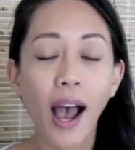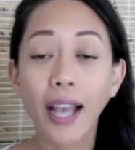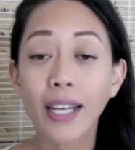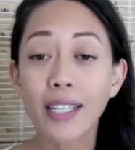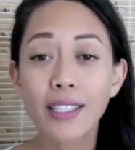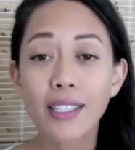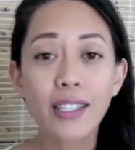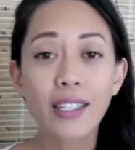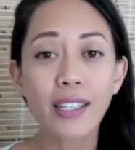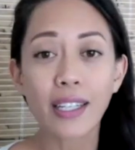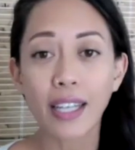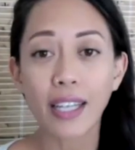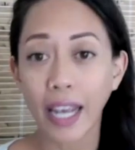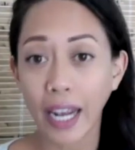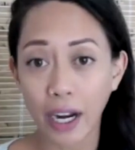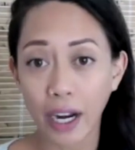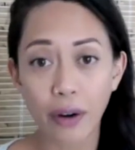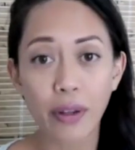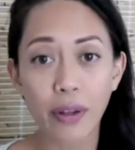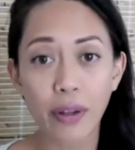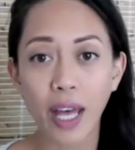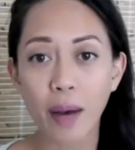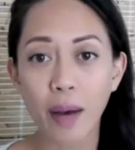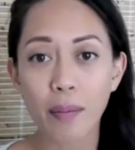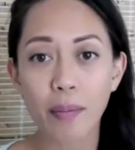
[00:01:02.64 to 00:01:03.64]
didn't
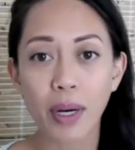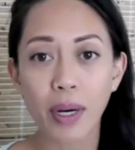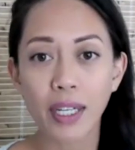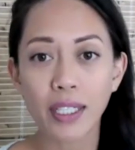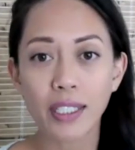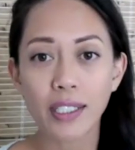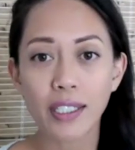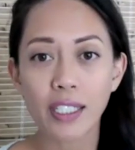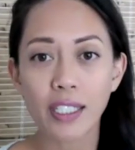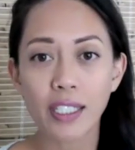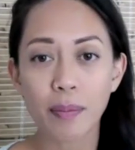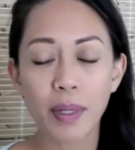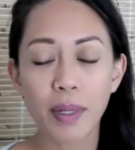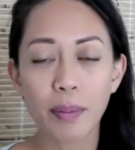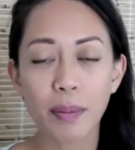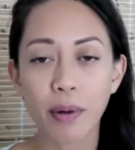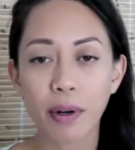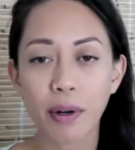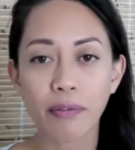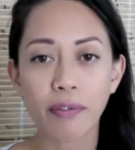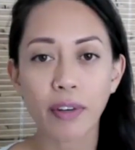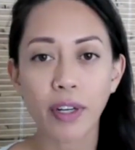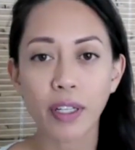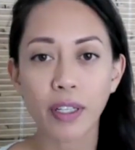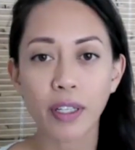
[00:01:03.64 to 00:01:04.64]
care that much, to be
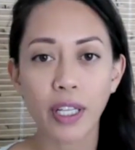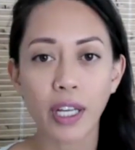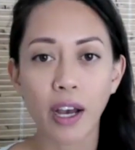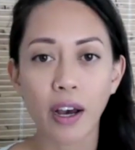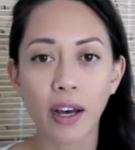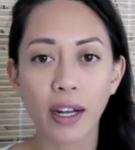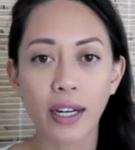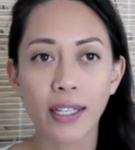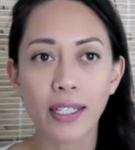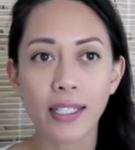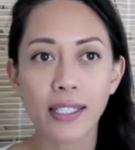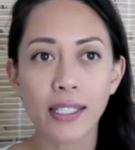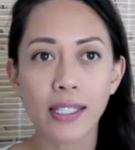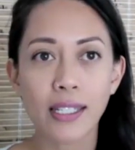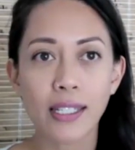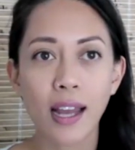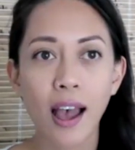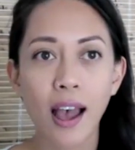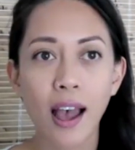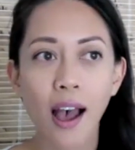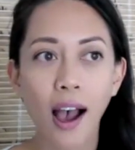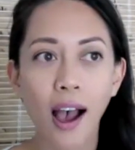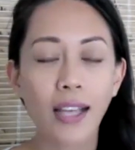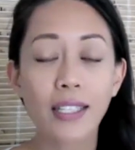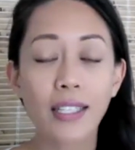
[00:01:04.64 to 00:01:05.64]
perfectly honest.
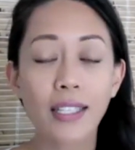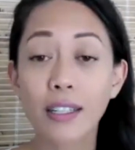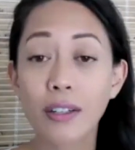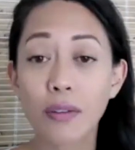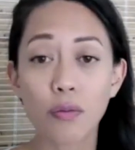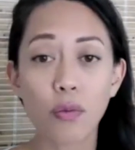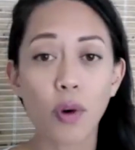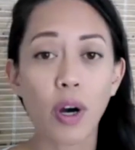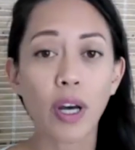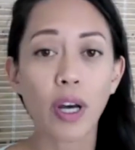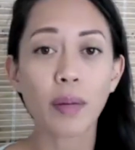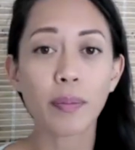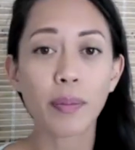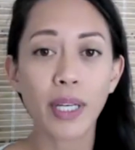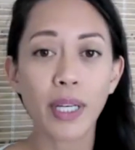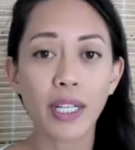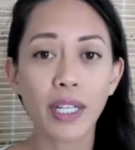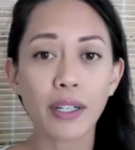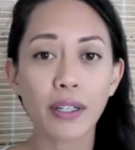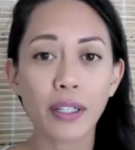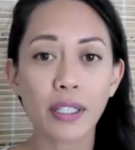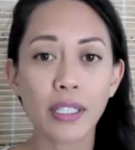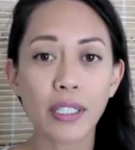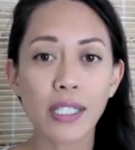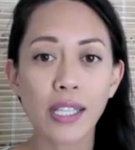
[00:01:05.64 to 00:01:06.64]
I didn't want to be a
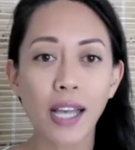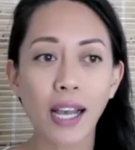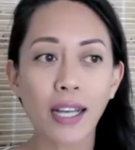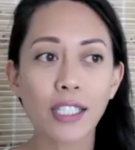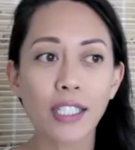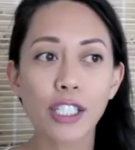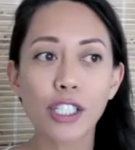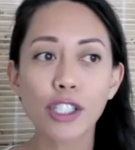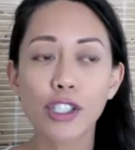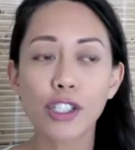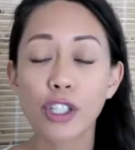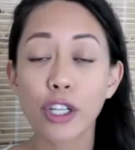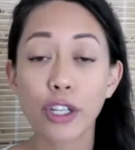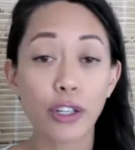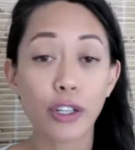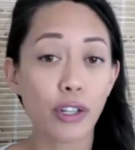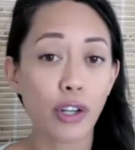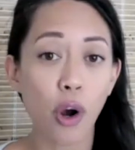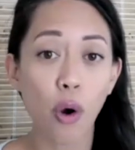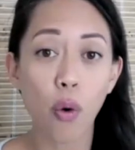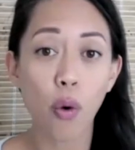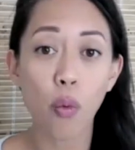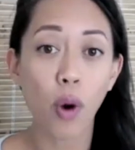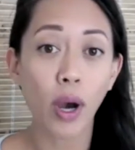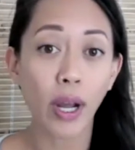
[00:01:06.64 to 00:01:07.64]
nurse. I just didn't
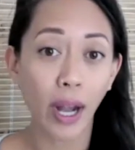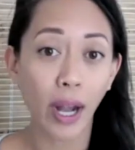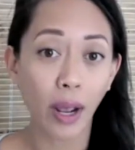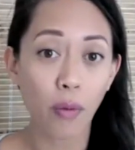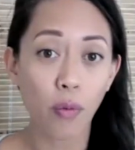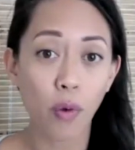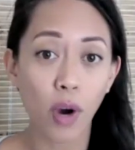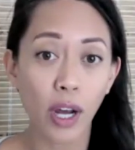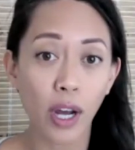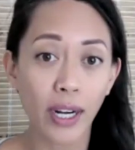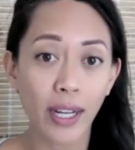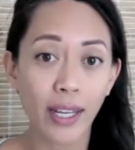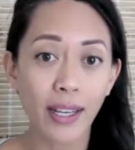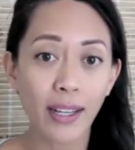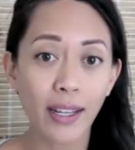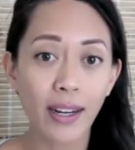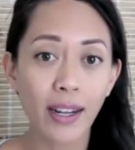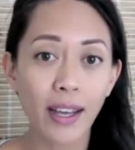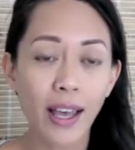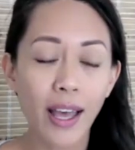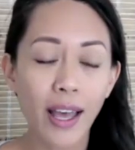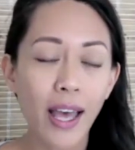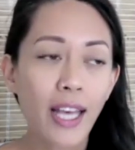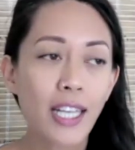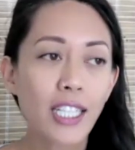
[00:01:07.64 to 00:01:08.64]
know what I wanted.
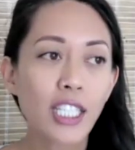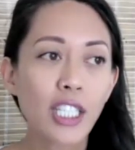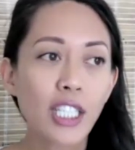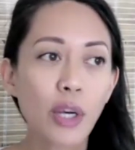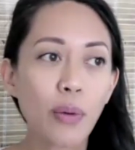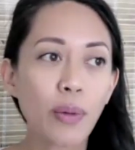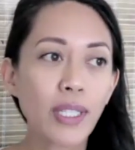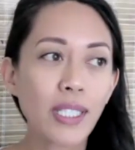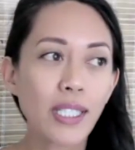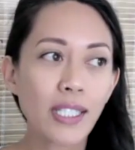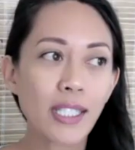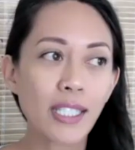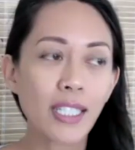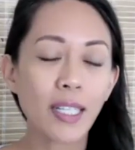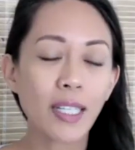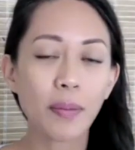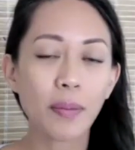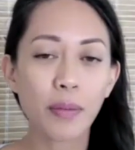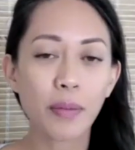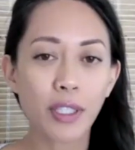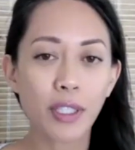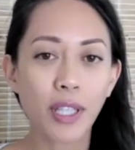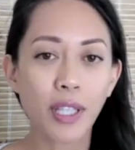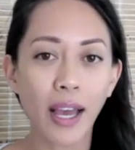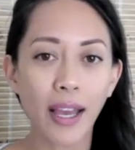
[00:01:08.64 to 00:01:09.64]
So it
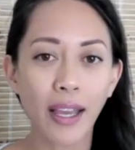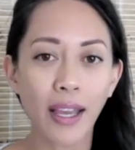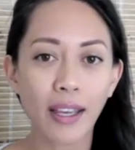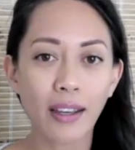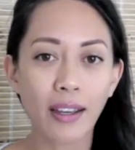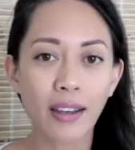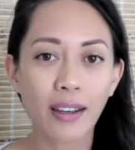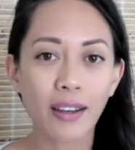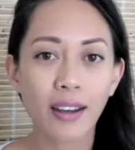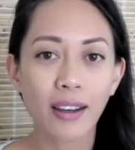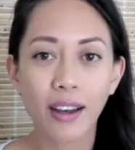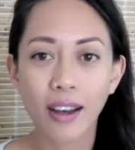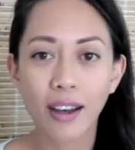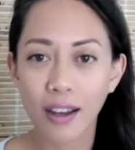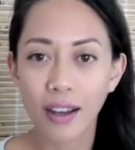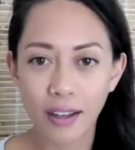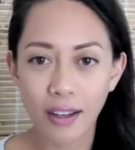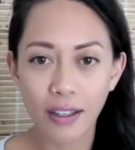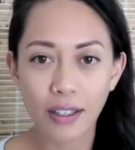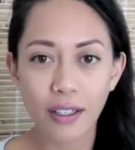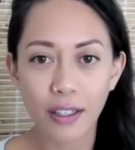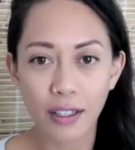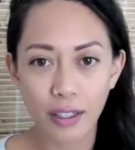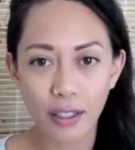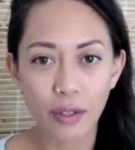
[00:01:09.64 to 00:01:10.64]
seemed like a
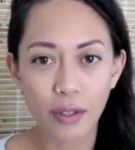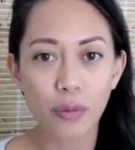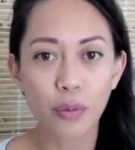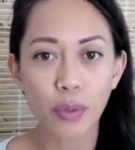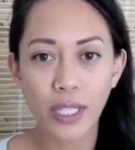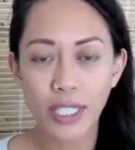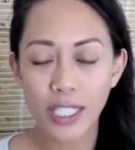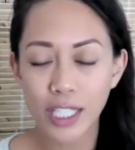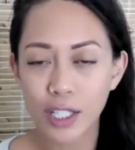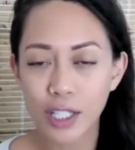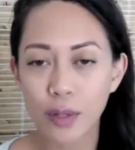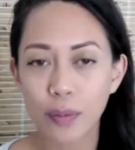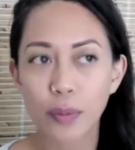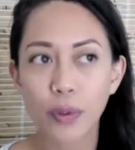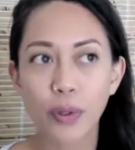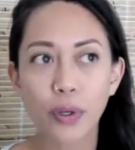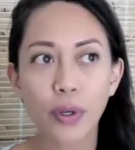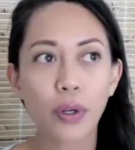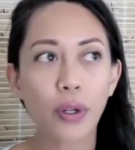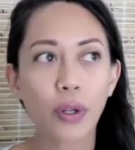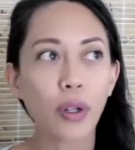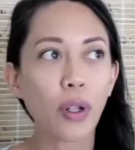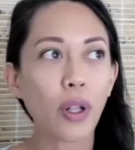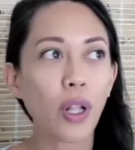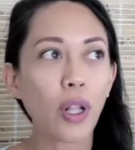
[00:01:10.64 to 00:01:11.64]
good,
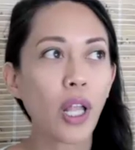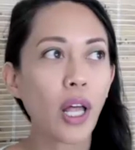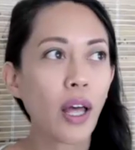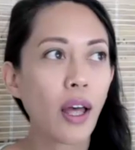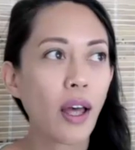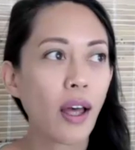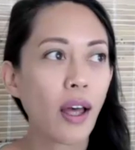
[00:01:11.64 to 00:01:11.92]
reasonable,